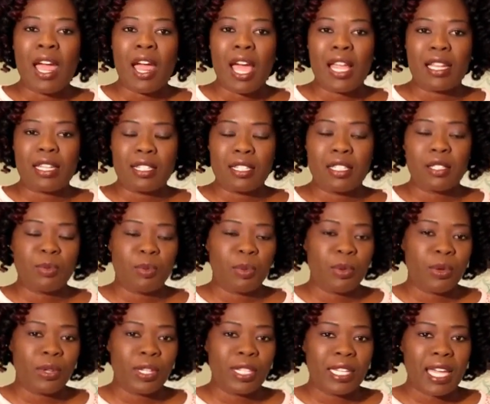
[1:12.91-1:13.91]
At this
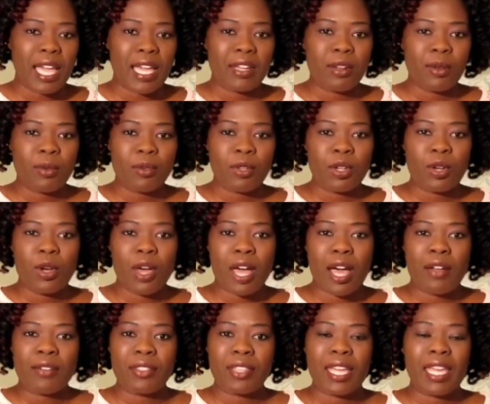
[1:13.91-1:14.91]
point, I don't know
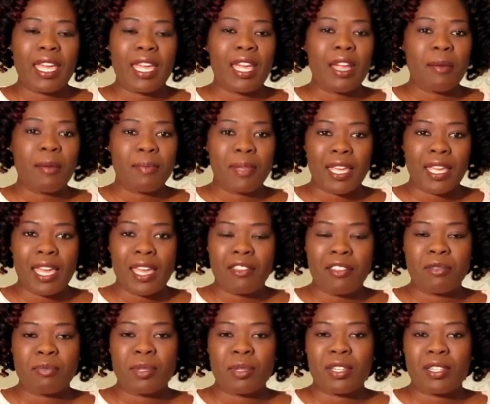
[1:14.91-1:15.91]
how the hair
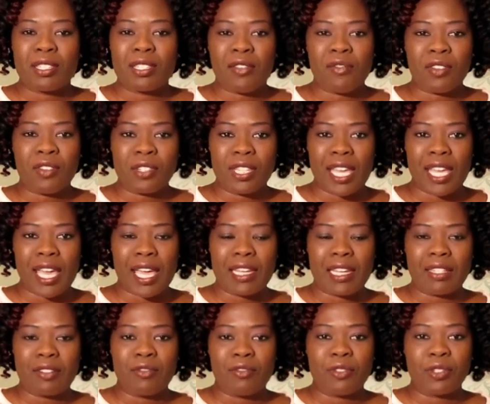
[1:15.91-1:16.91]
behaves because I've only
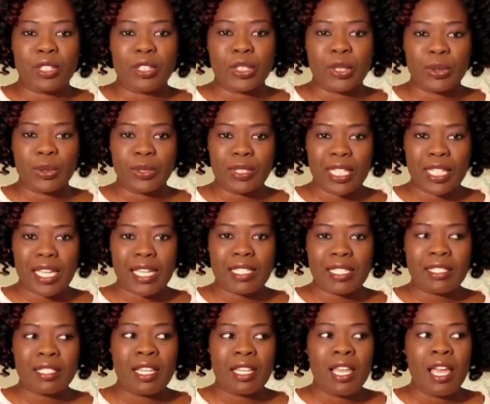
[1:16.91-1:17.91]
had it for 2
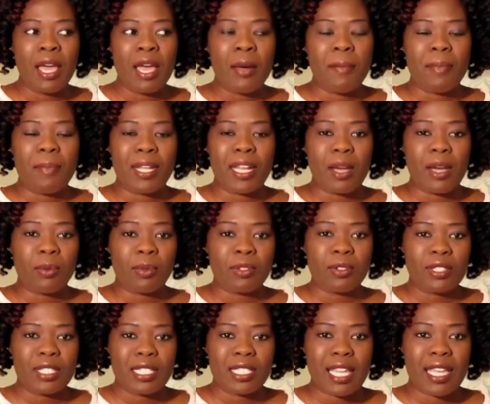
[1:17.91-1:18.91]
days, but I
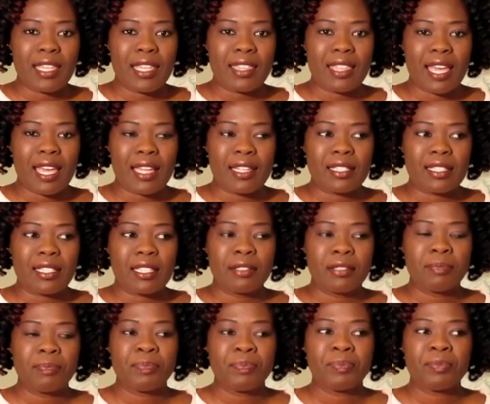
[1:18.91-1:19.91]
will say that
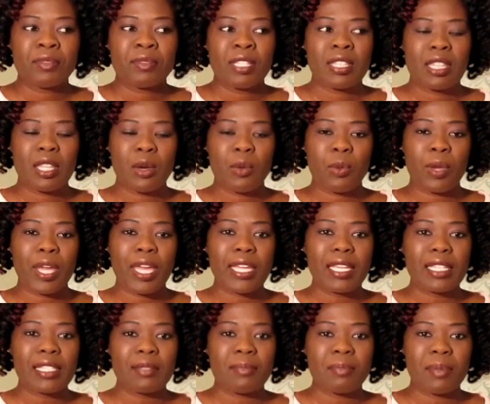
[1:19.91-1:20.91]
the way
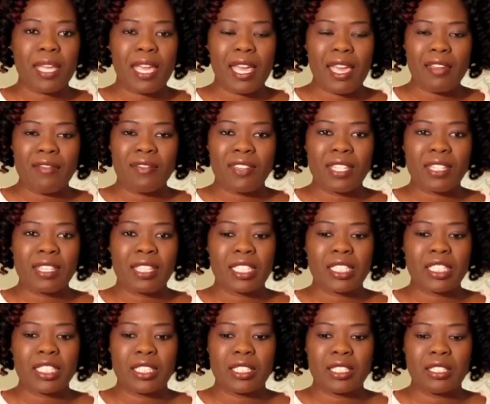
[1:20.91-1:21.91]
it's behaving,
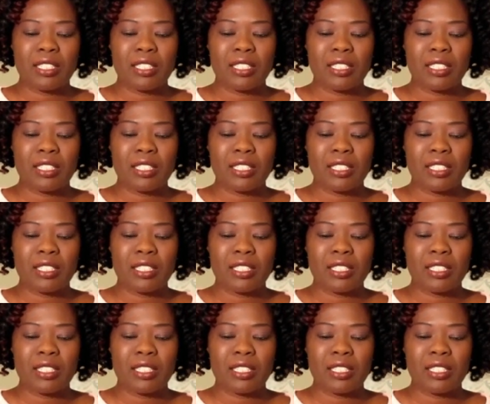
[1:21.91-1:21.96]
the